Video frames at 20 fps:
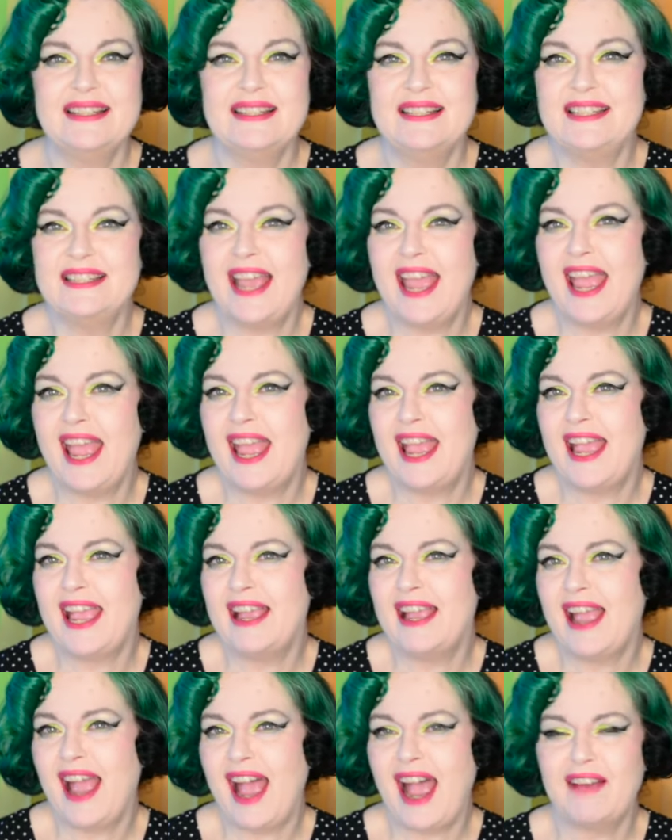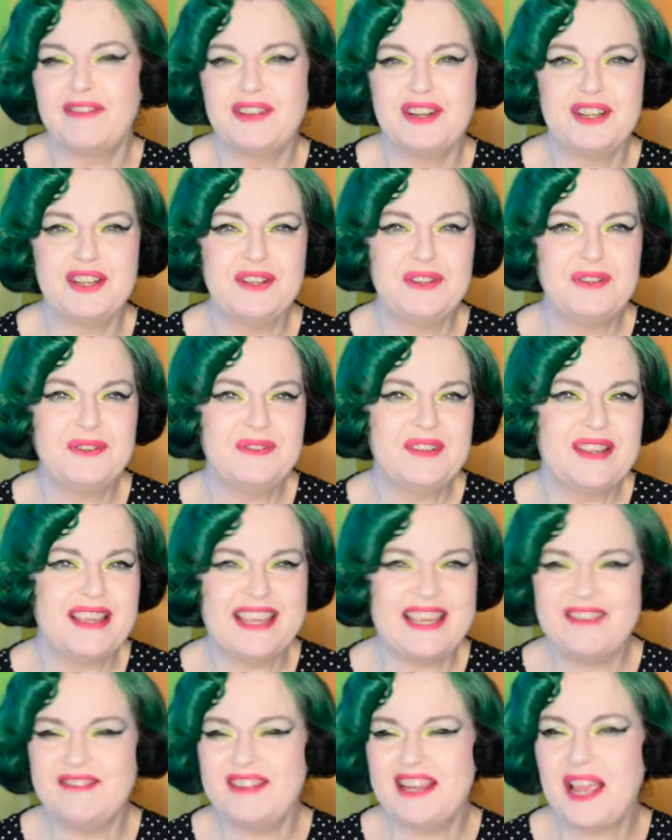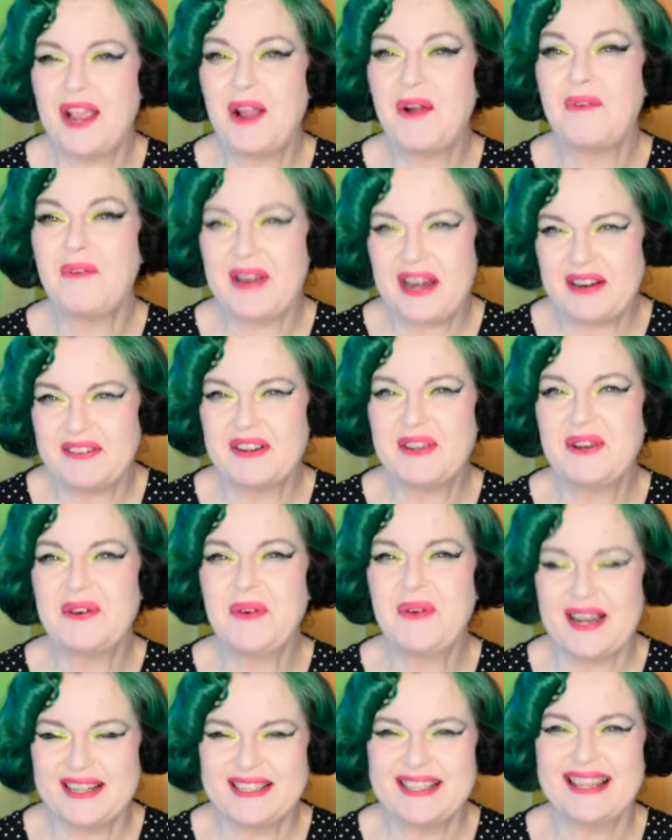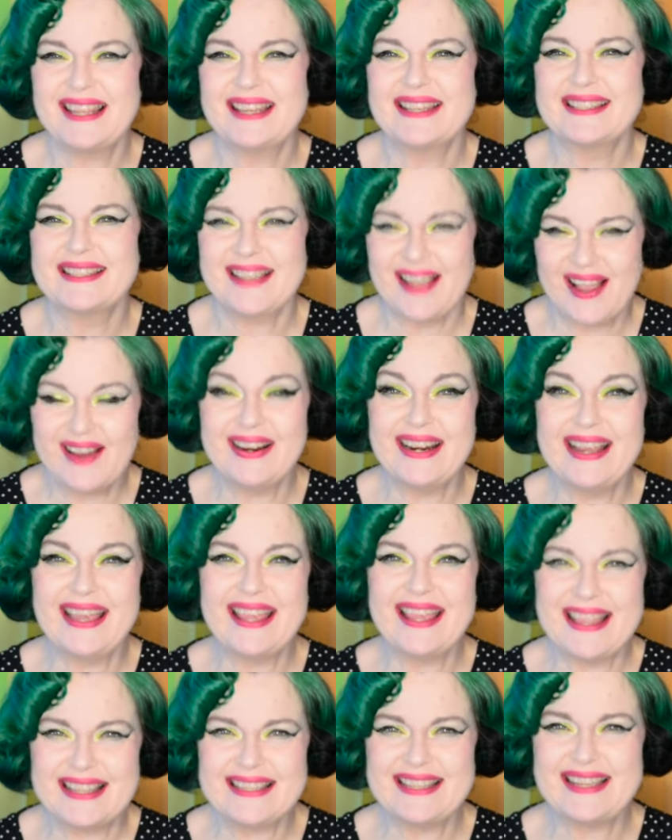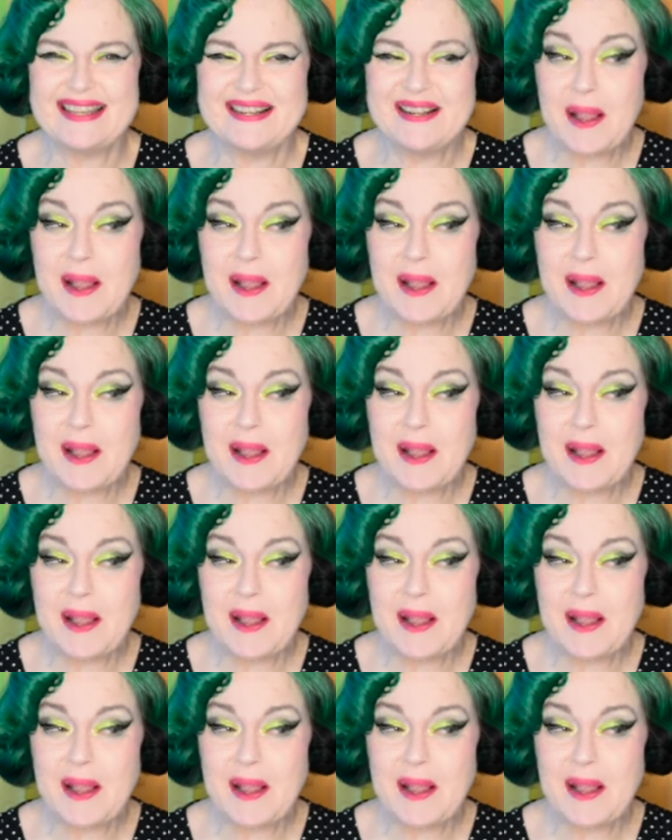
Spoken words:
day, afternoon, evening, whenever you're watching this. Alrighty, that's it.